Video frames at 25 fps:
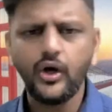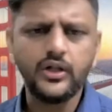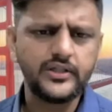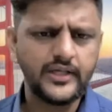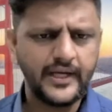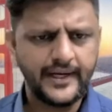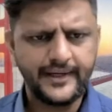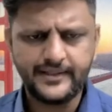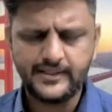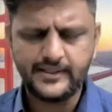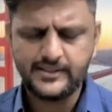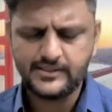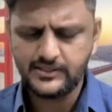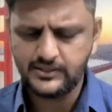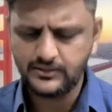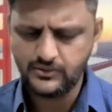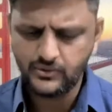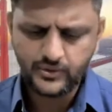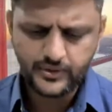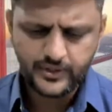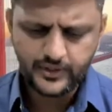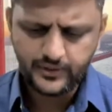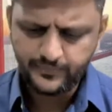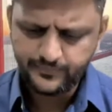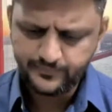the ITC,
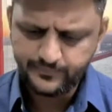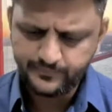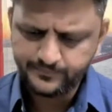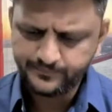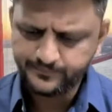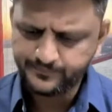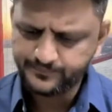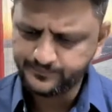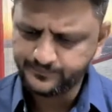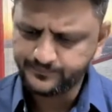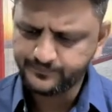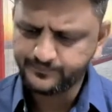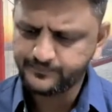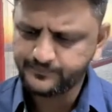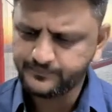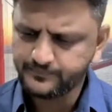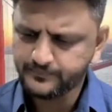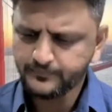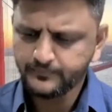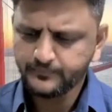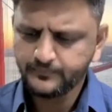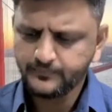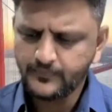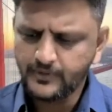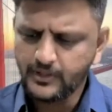okay?
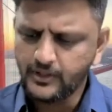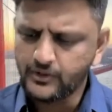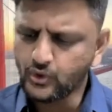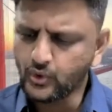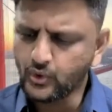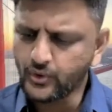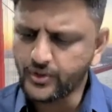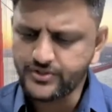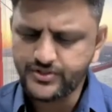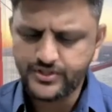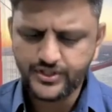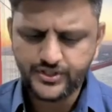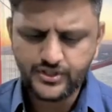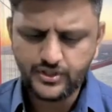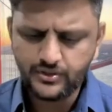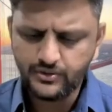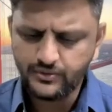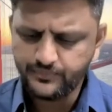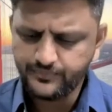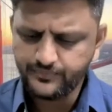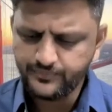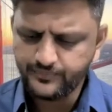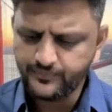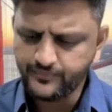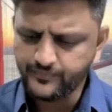No restriction
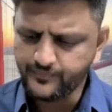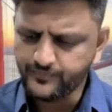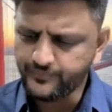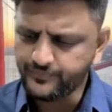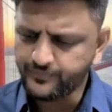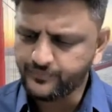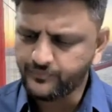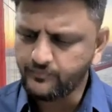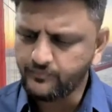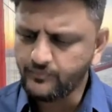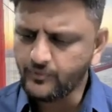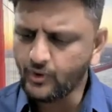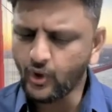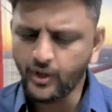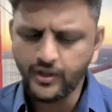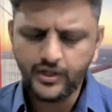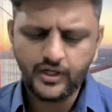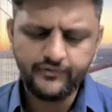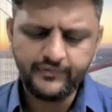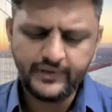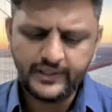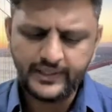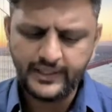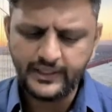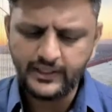on
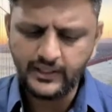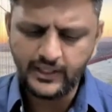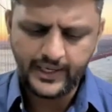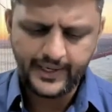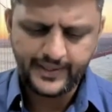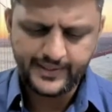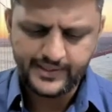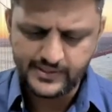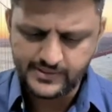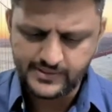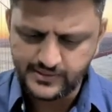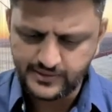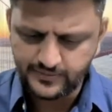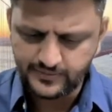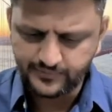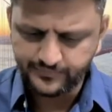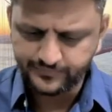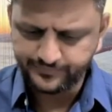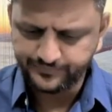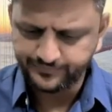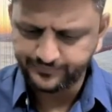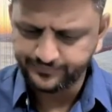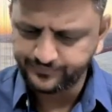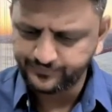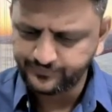availing ITC.
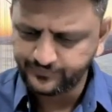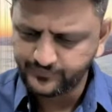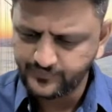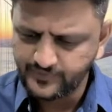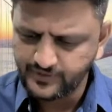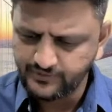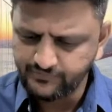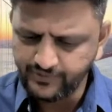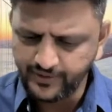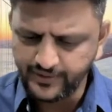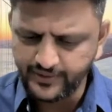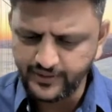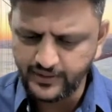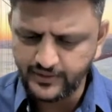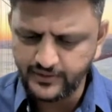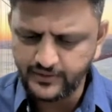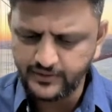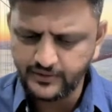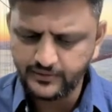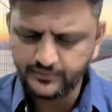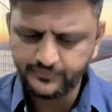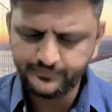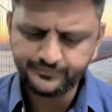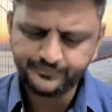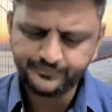Fine till here?